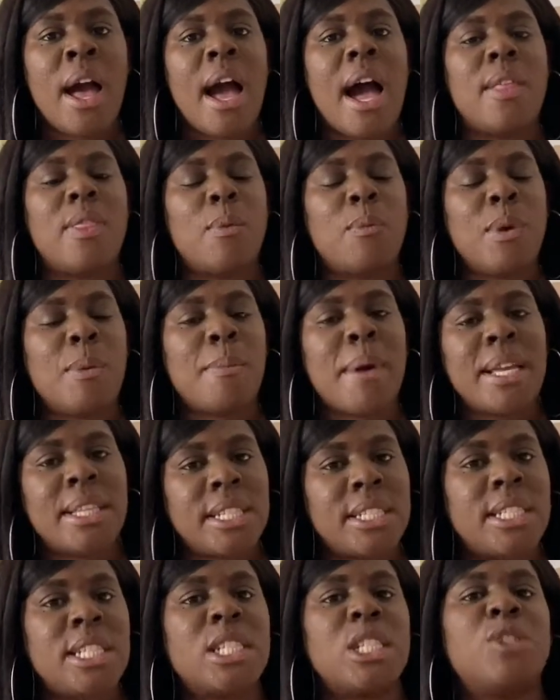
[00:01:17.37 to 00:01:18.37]
And then we make
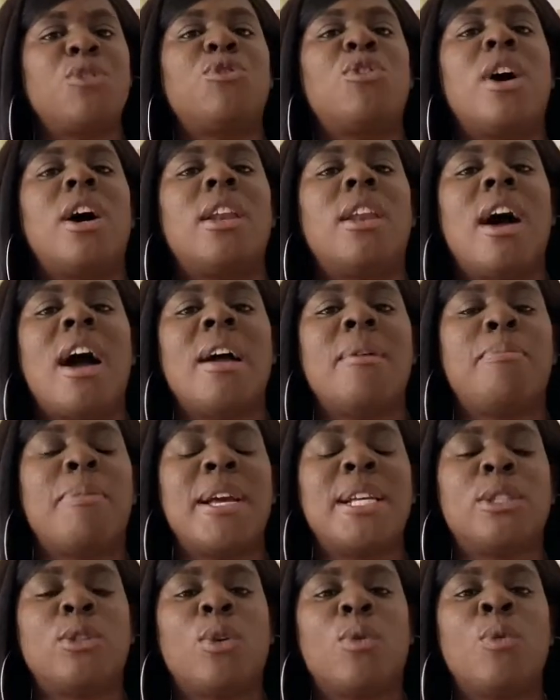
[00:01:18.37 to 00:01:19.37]
decisions for our life
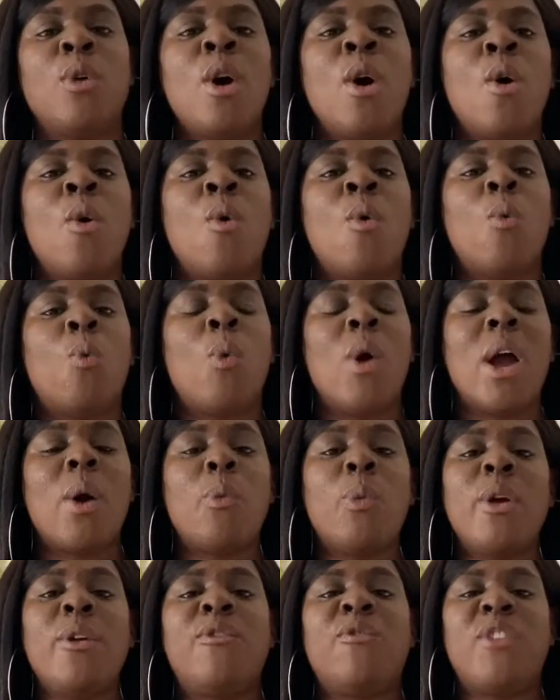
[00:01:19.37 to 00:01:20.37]
based on where
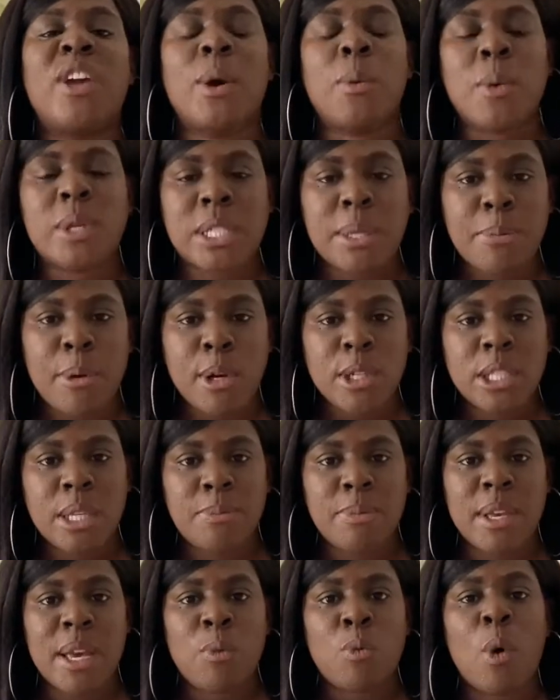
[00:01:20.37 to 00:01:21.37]
we think we're supposed to
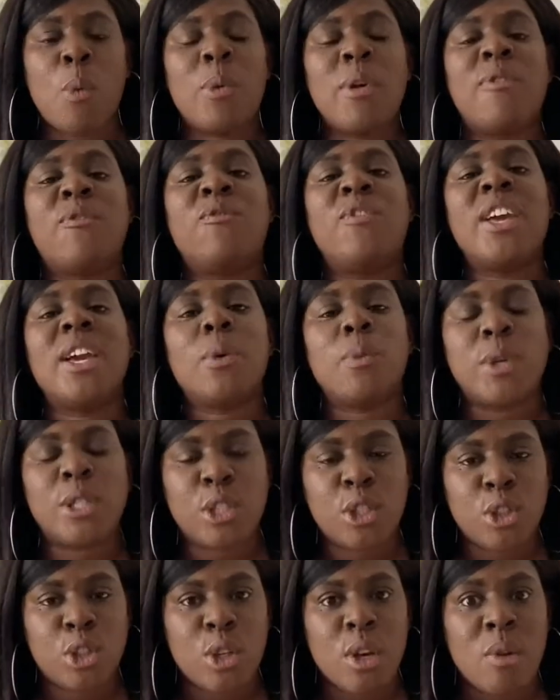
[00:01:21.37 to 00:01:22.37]
be and what we think we
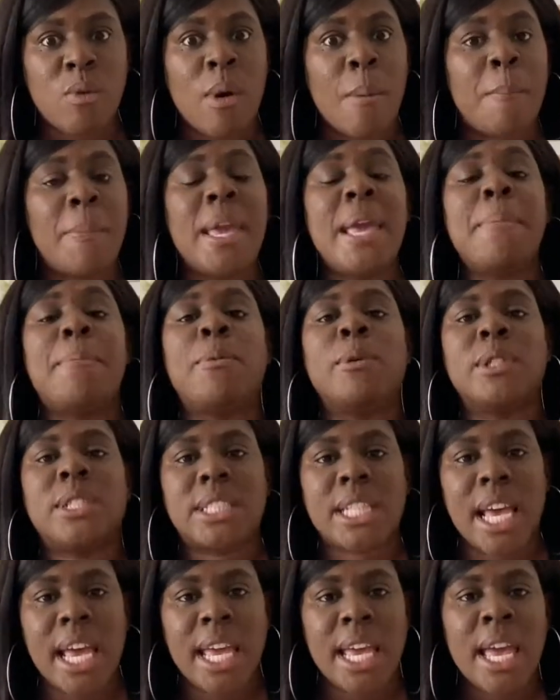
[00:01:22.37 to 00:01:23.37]
should do and what people
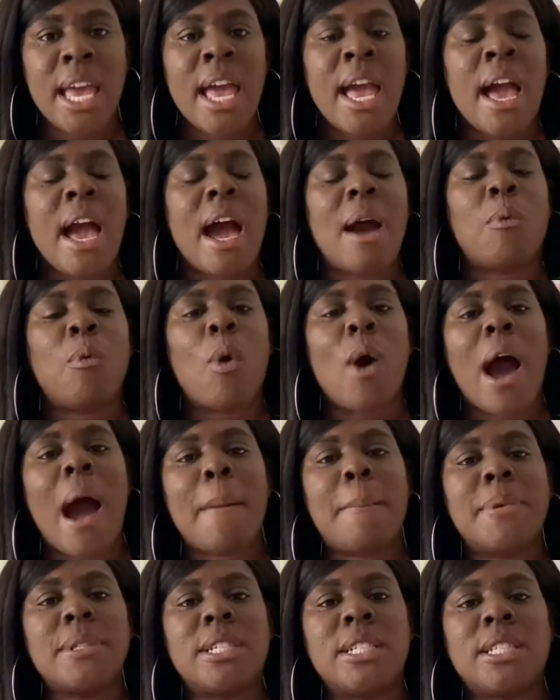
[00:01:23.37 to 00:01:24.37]
say. And what
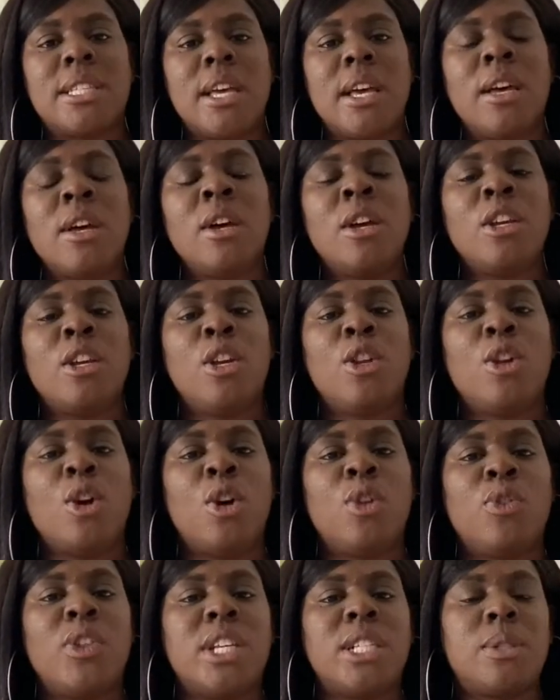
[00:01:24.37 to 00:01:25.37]
happens is that, you
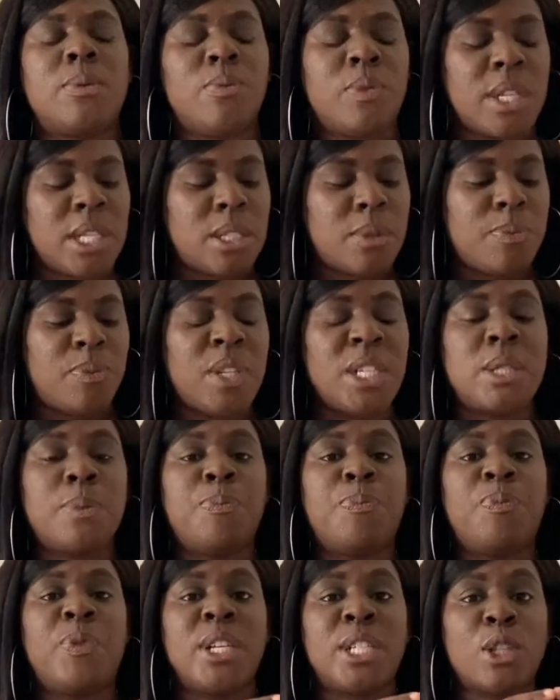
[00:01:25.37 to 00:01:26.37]
know, this
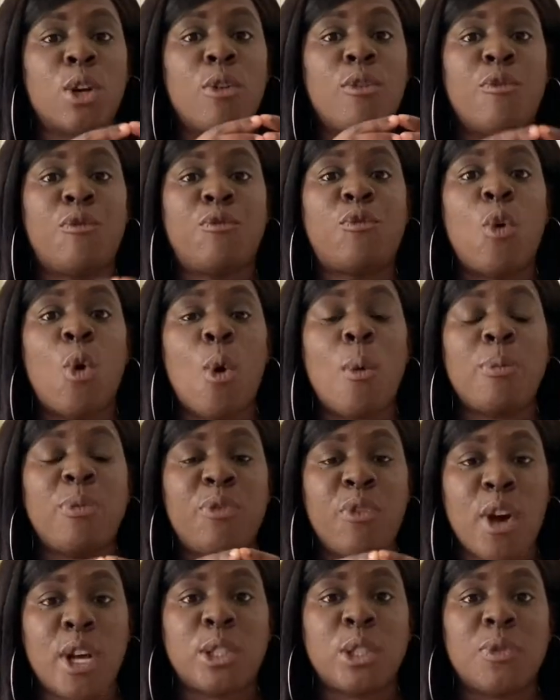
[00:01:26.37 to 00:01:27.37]
conformed
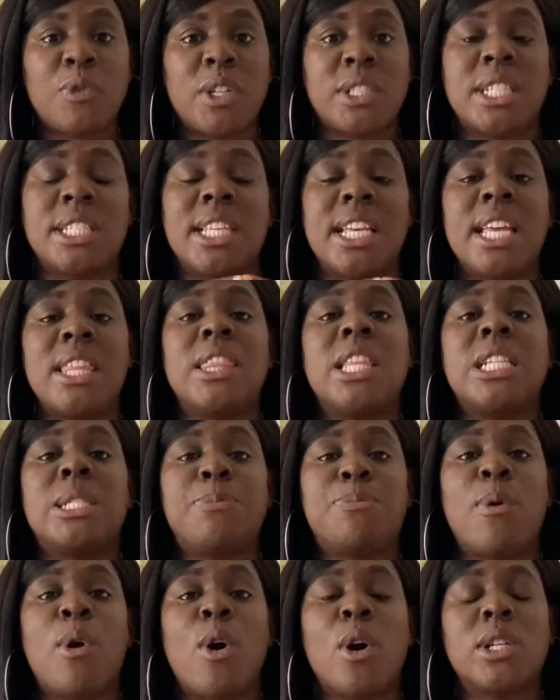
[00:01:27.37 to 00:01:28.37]
version of us that's in this
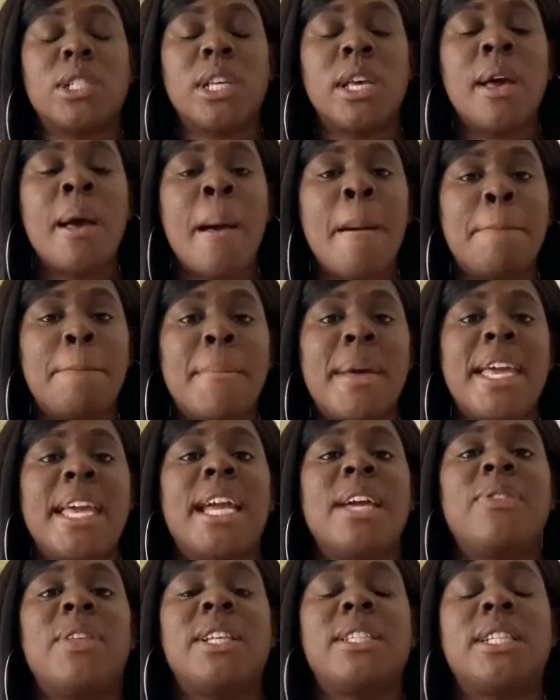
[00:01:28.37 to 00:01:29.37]
box,
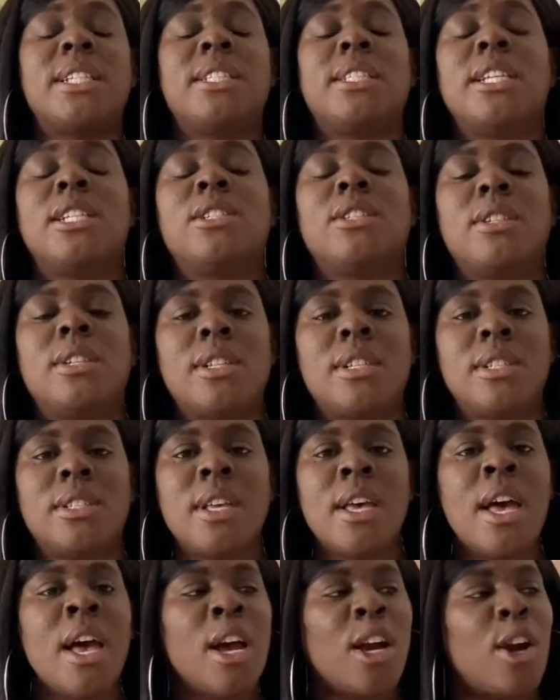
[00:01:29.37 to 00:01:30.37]
making these decisions,
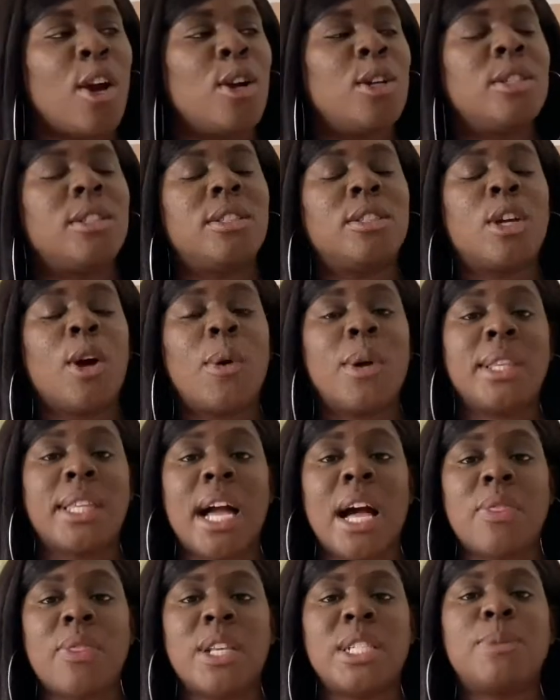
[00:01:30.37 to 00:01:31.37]
going
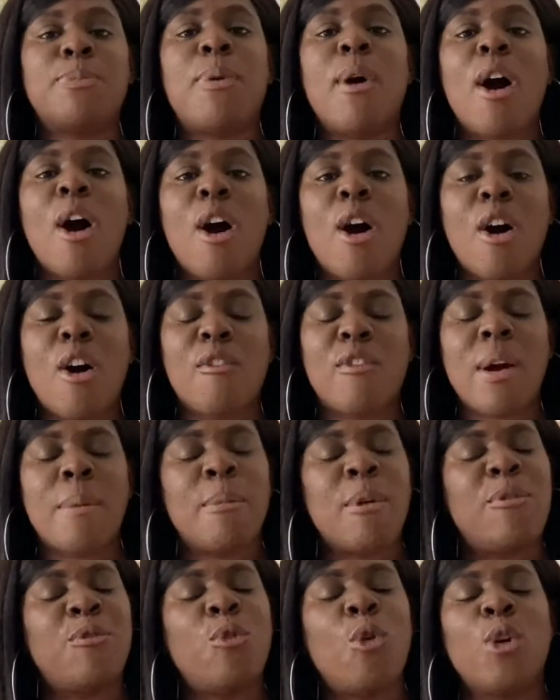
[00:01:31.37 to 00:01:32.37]
down this path, and
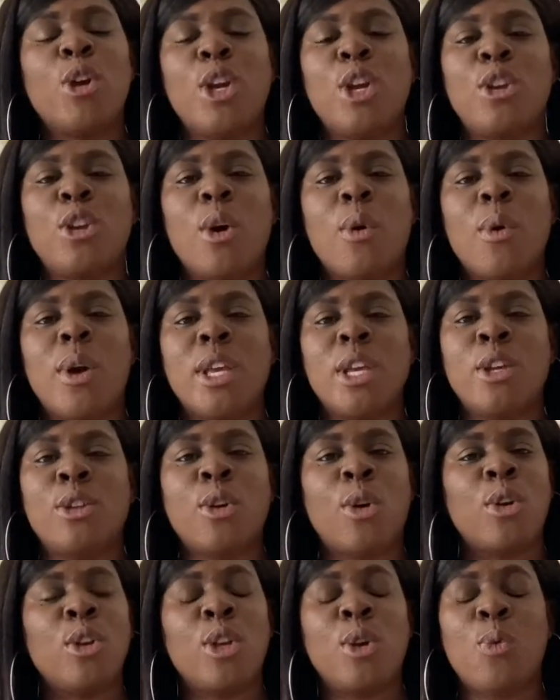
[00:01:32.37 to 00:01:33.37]
before you know it,
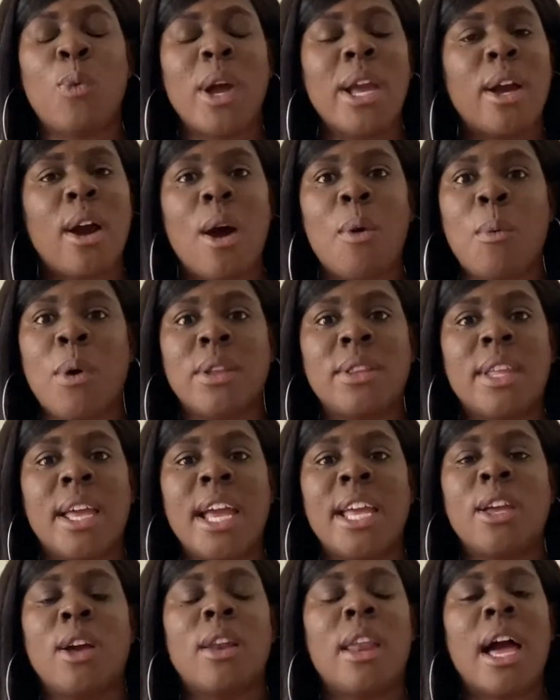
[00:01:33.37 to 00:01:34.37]
you wake up one day
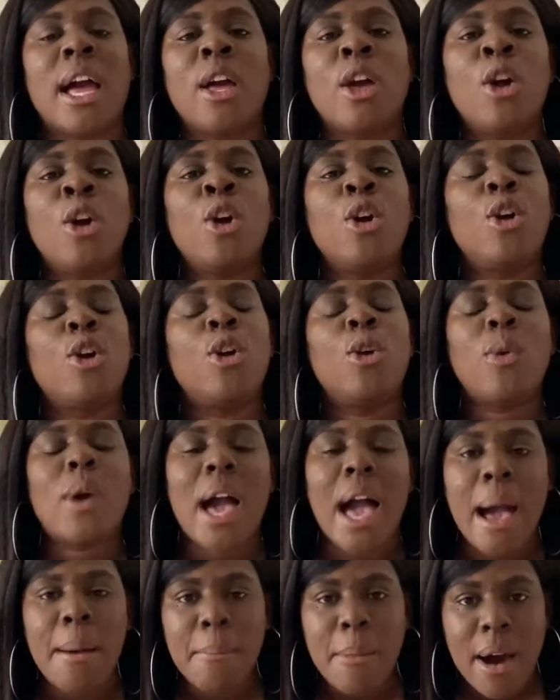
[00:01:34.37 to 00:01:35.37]
and you're like, who
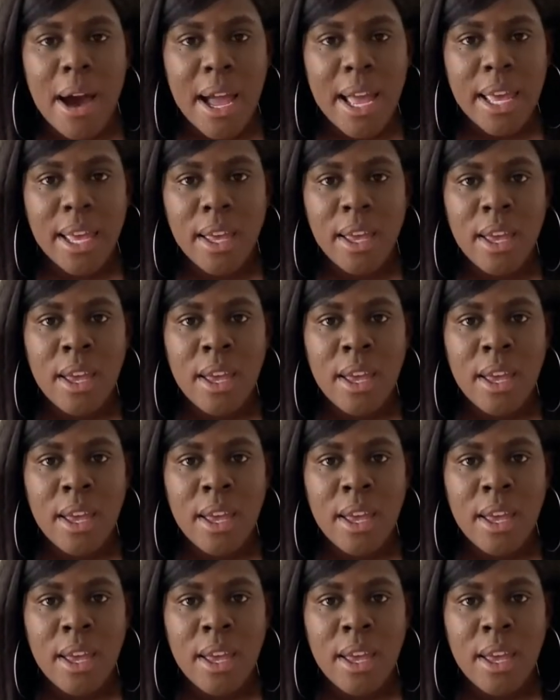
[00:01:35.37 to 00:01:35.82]
am I?